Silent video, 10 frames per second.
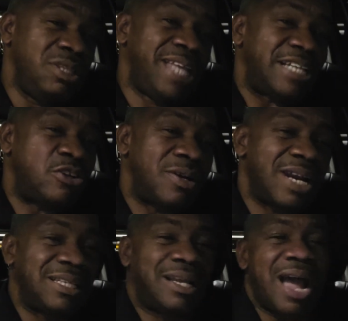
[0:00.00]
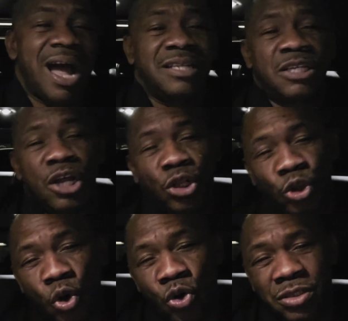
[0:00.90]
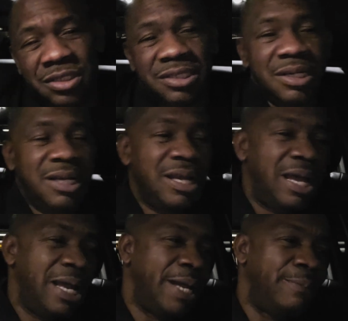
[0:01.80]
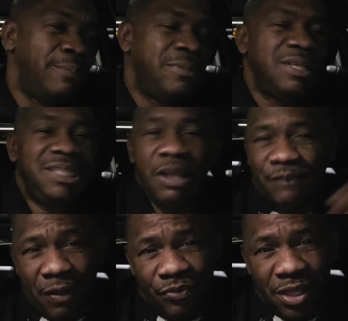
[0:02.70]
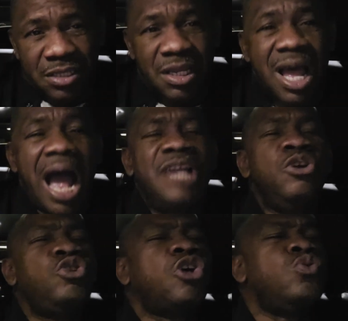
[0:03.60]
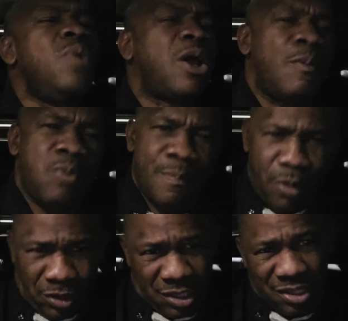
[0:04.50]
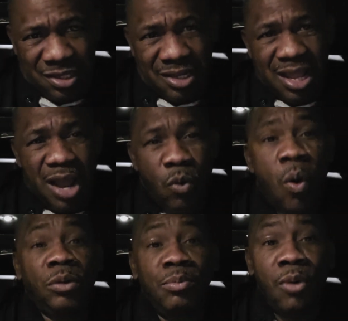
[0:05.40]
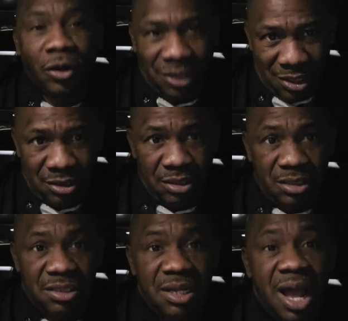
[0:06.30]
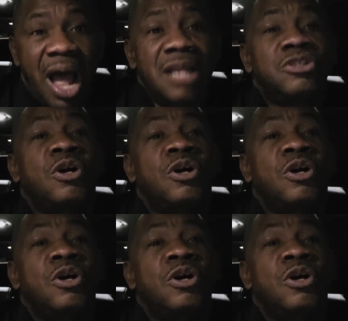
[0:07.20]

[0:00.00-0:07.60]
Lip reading: debts on credit cards, loans, different things. And you just wake up one morning, and